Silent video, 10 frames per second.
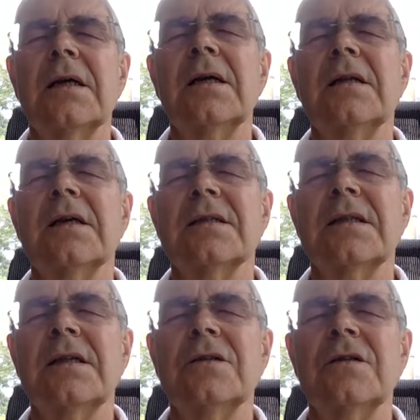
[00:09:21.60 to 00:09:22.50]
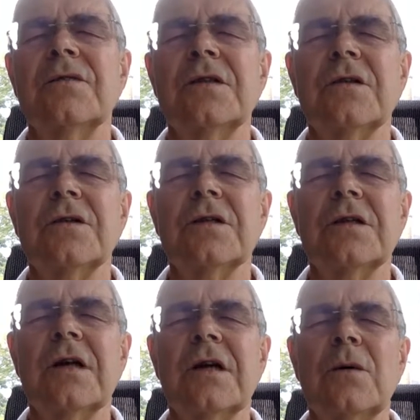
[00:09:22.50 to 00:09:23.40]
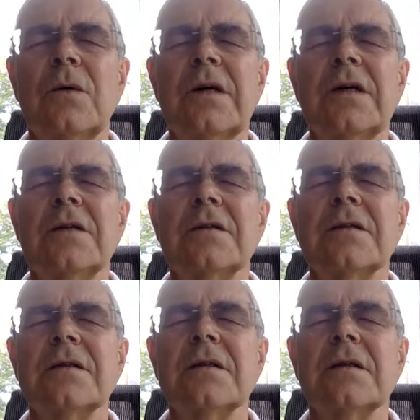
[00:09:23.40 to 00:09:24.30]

in that sense of touch, in that awareness